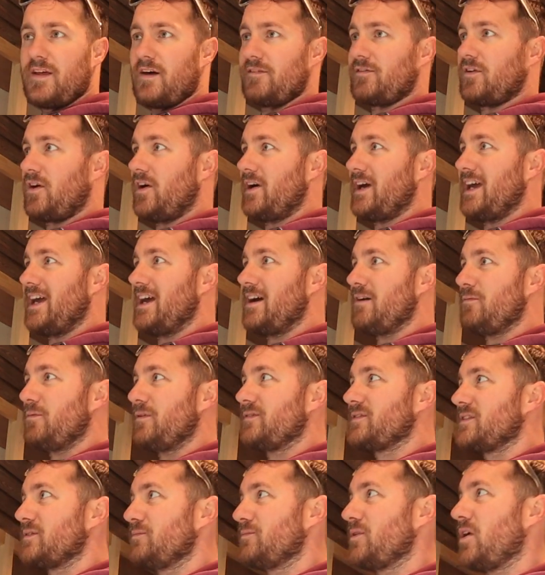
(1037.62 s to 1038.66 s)
that I've got here
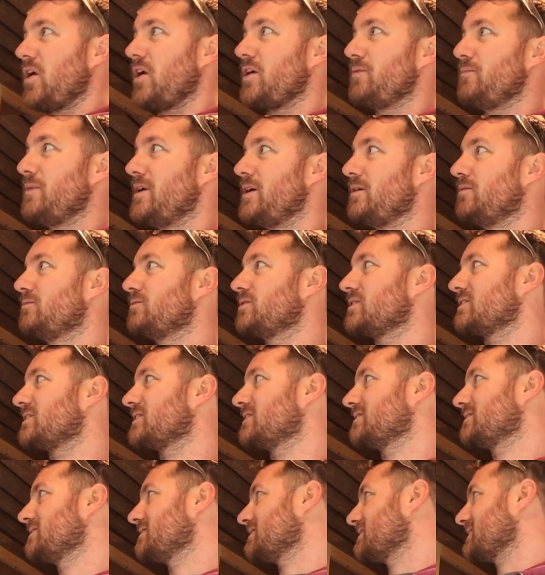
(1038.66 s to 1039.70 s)
with some 9mm,
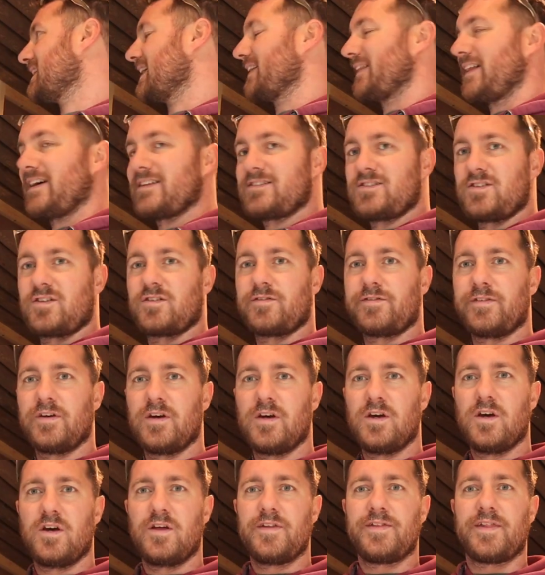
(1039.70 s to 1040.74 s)
just to take that sort of
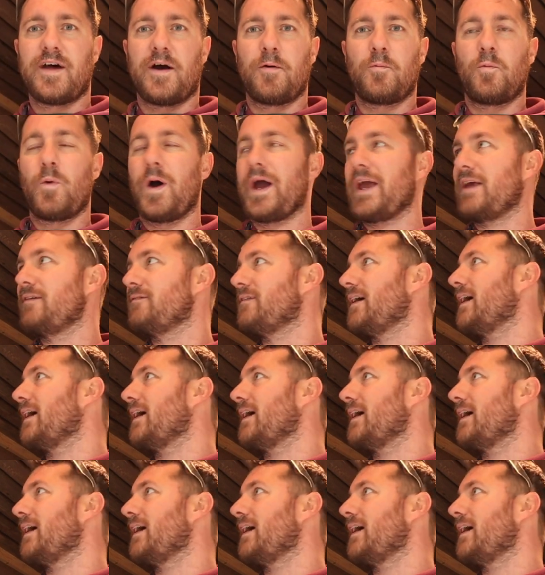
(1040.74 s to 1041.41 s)
that wave